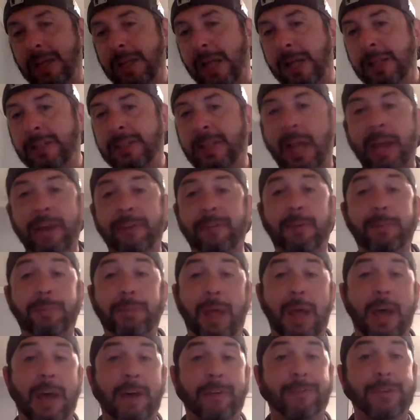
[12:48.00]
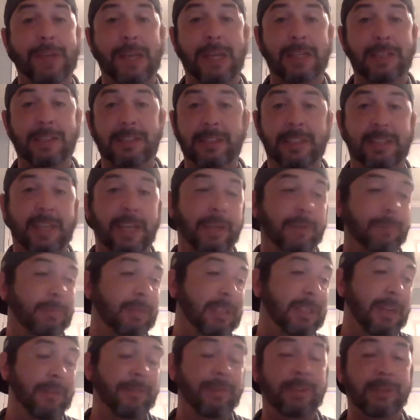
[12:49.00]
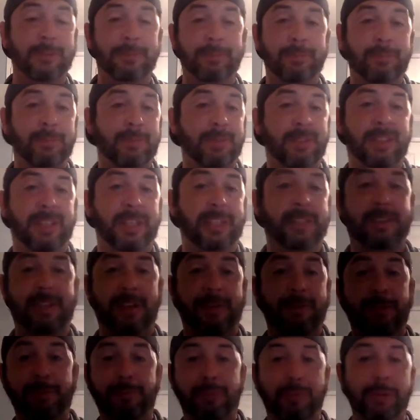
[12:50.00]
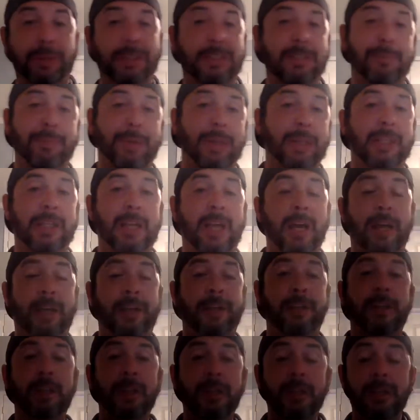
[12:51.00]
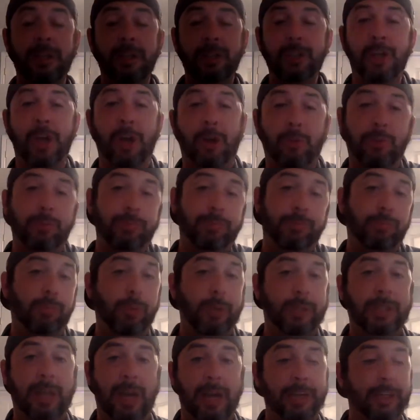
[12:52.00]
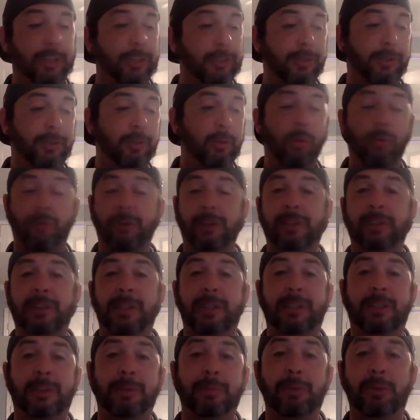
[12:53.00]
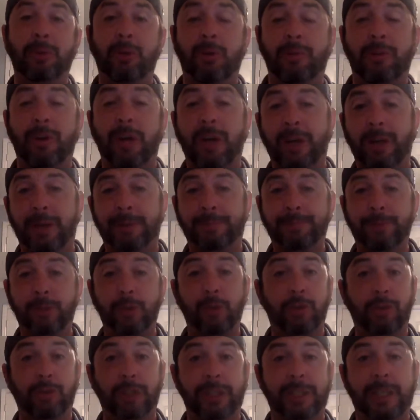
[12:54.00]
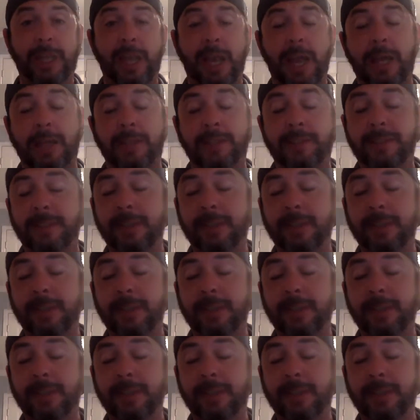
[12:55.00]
It's kind of a blah fantasy game, 6, 7 points, depending on, what kind of scoring system your league has.